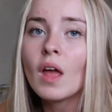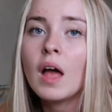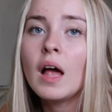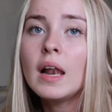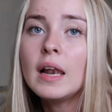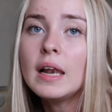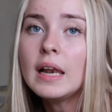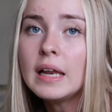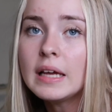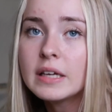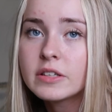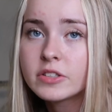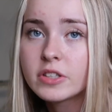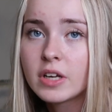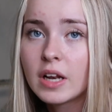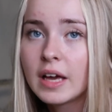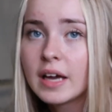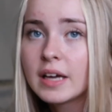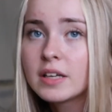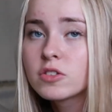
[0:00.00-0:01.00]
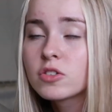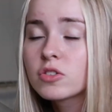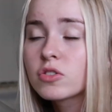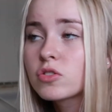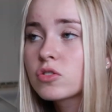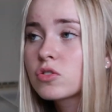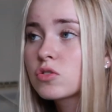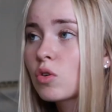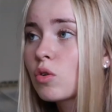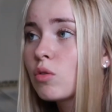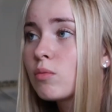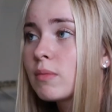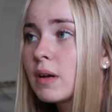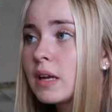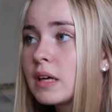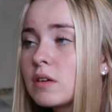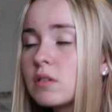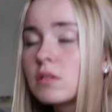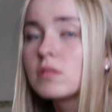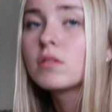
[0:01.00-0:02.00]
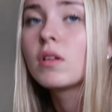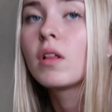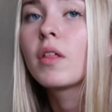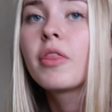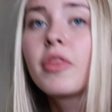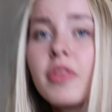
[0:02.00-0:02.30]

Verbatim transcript: I literally just stung my little